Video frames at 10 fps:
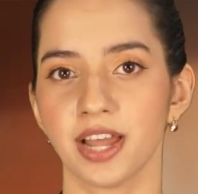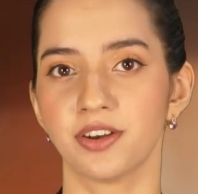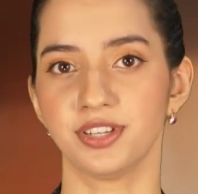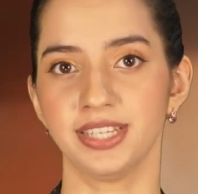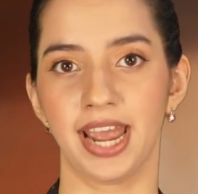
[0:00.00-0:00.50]

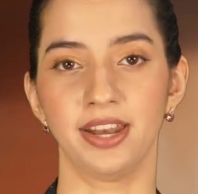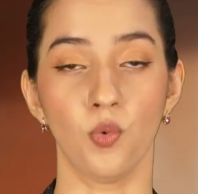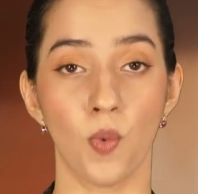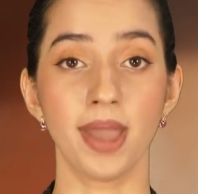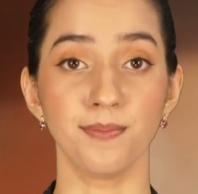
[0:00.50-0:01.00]
understand
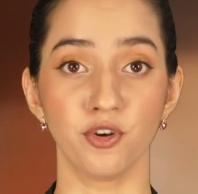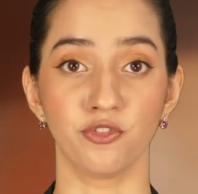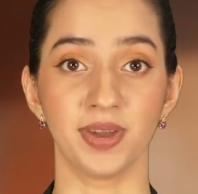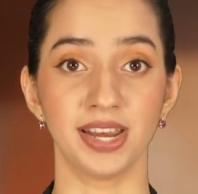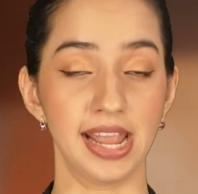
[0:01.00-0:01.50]
why
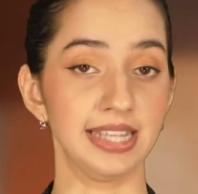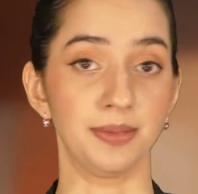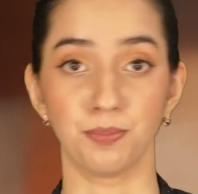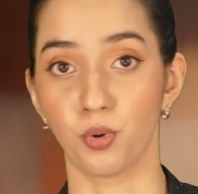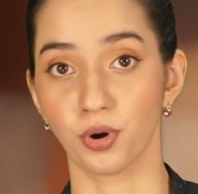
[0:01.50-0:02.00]
movement is
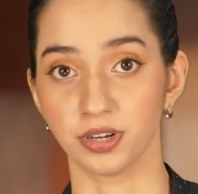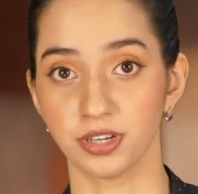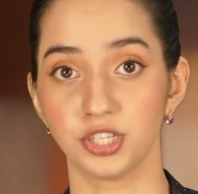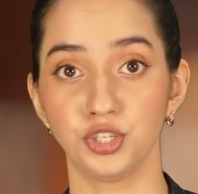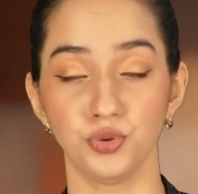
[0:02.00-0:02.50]

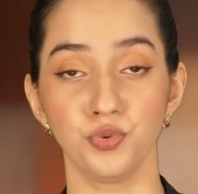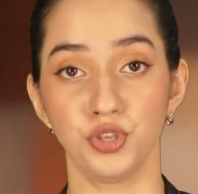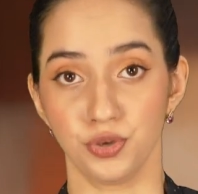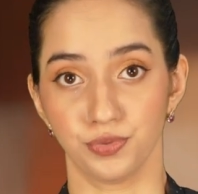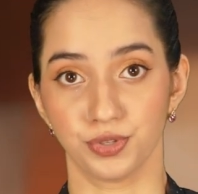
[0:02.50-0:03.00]
important to
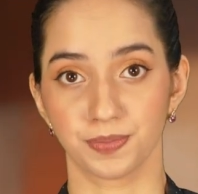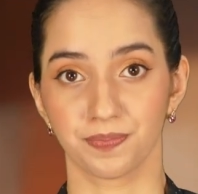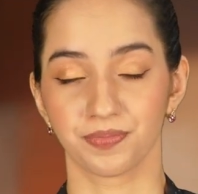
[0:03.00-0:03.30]
use.